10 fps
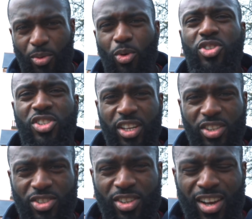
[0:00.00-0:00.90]
Watch
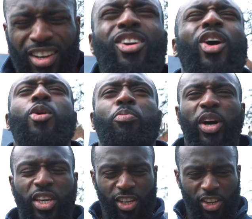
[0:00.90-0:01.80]
this. Go,
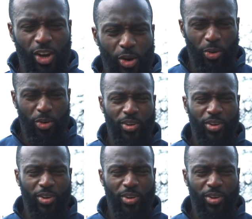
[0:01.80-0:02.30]
buggy, go!